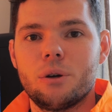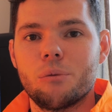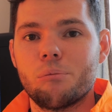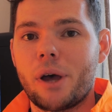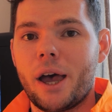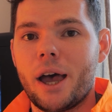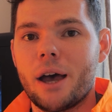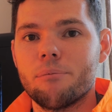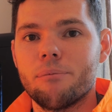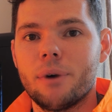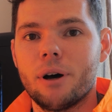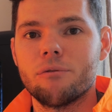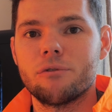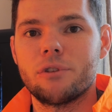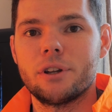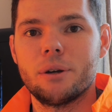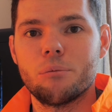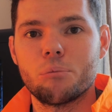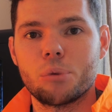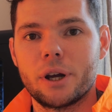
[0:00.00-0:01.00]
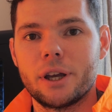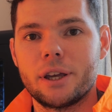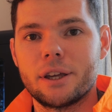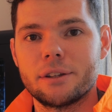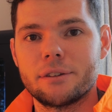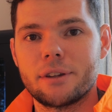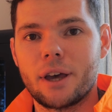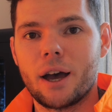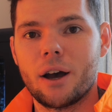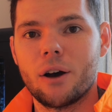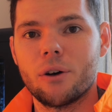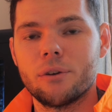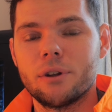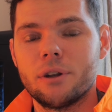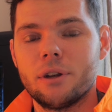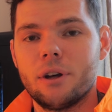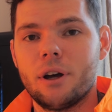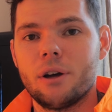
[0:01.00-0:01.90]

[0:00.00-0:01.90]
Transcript: You can pay it monthly and break it down.